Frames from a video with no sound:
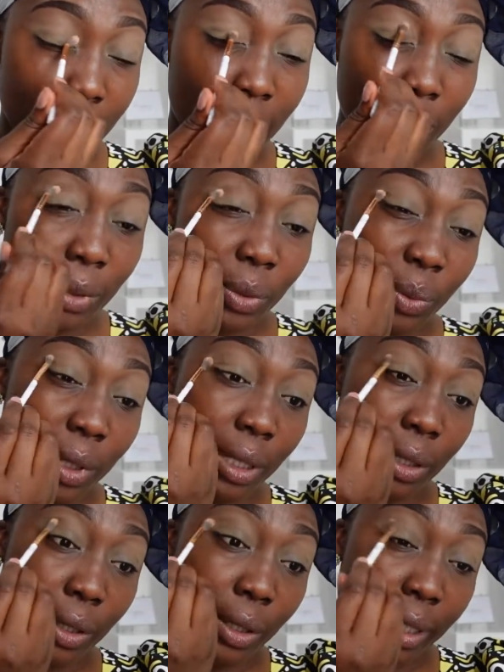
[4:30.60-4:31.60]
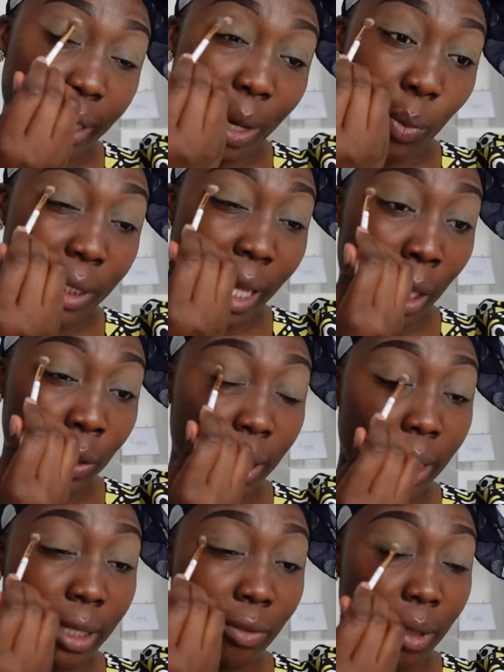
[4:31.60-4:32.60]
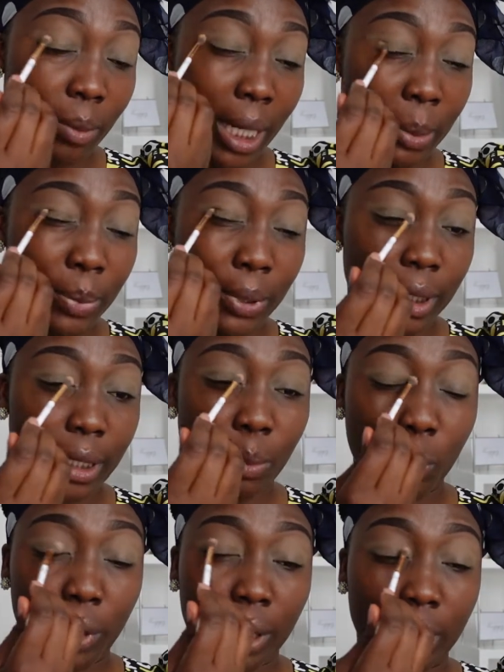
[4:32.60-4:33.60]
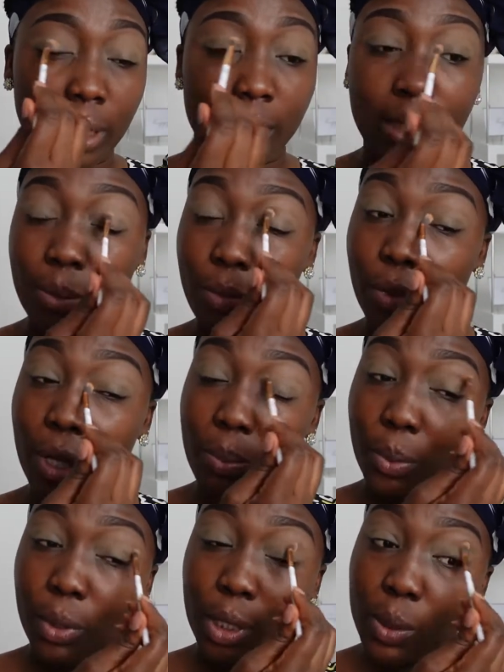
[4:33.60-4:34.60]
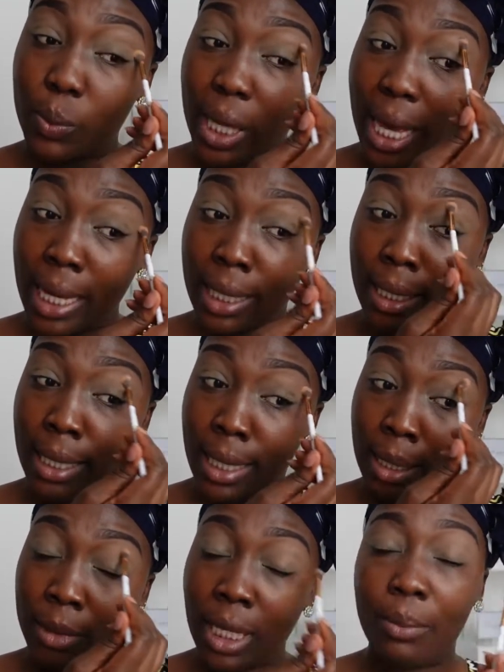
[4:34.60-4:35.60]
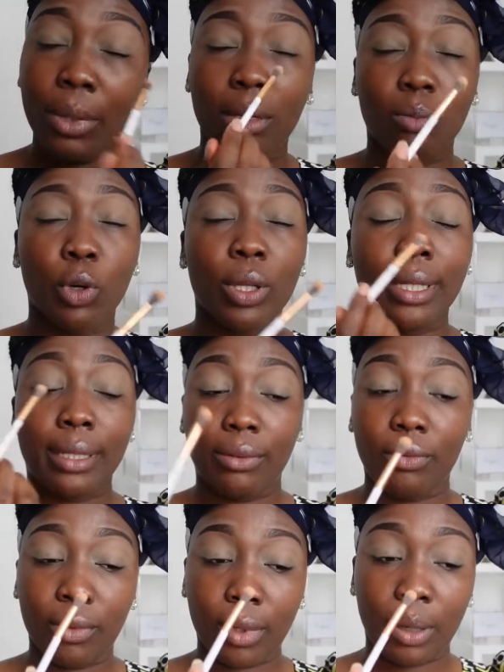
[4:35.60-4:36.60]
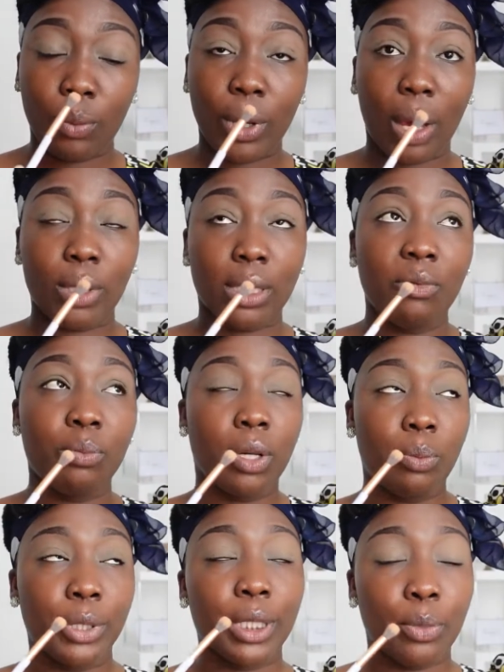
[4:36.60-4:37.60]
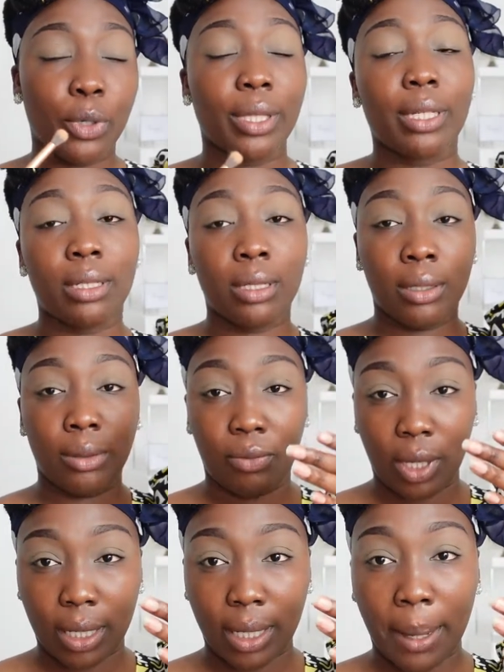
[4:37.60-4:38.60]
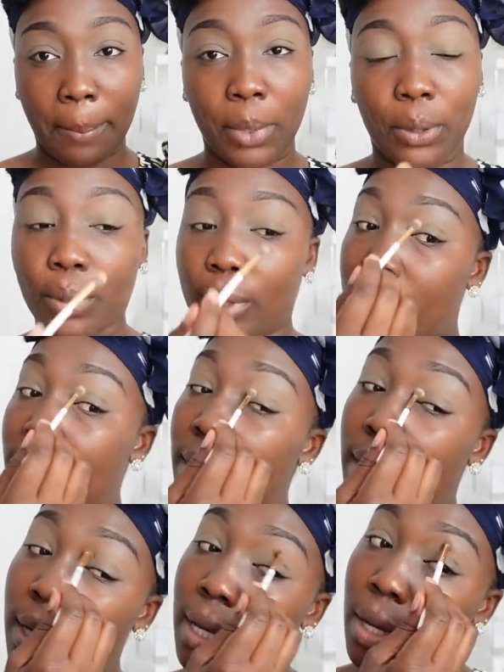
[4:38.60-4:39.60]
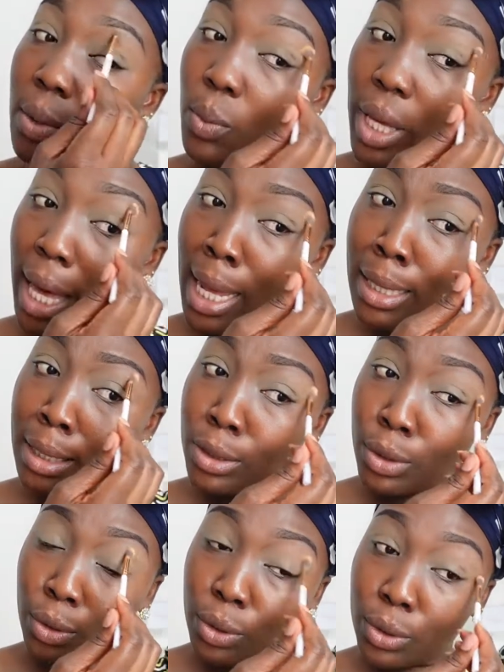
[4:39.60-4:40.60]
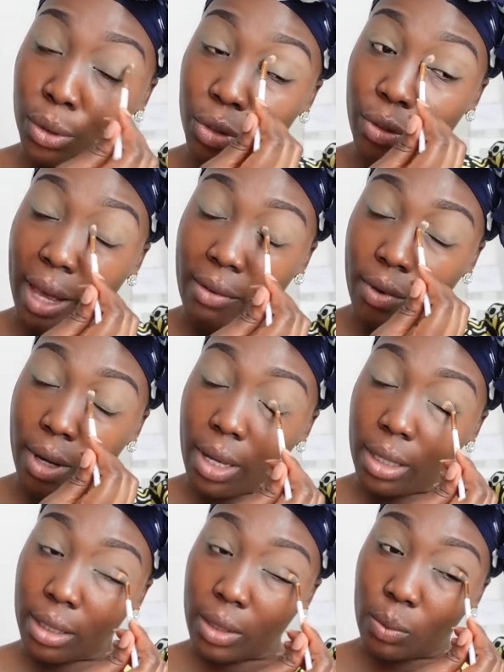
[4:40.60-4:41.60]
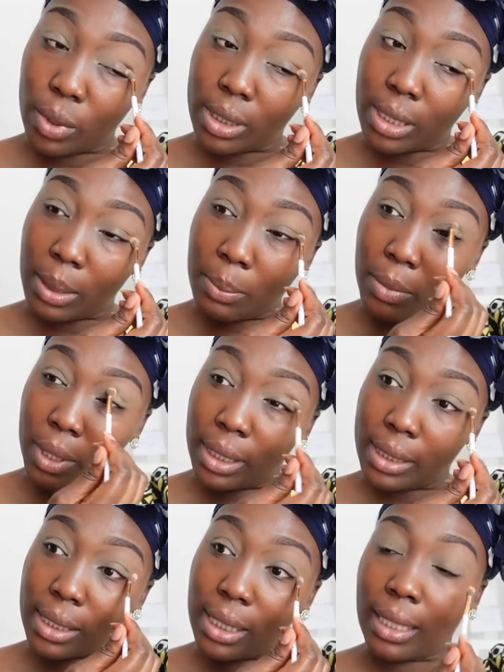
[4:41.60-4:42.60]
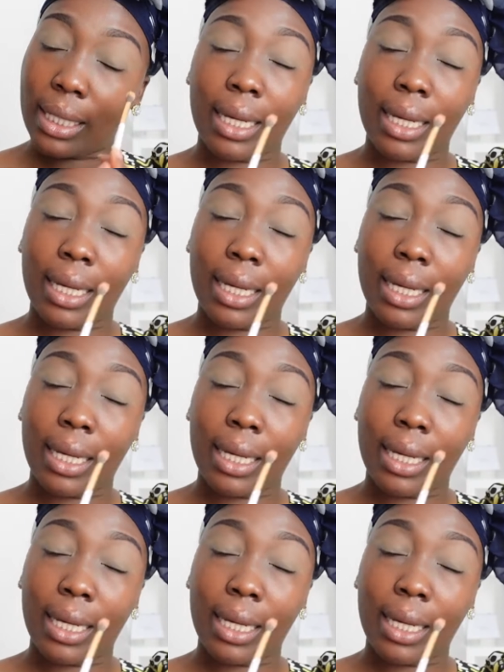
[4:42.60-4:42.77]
That was really good. And I was actually loving Cambodia more than Siem Reap because we had, I mean, more than, I was loving Cambodia more than Vietnam because we had this tuk-tuk driver and he was amazing.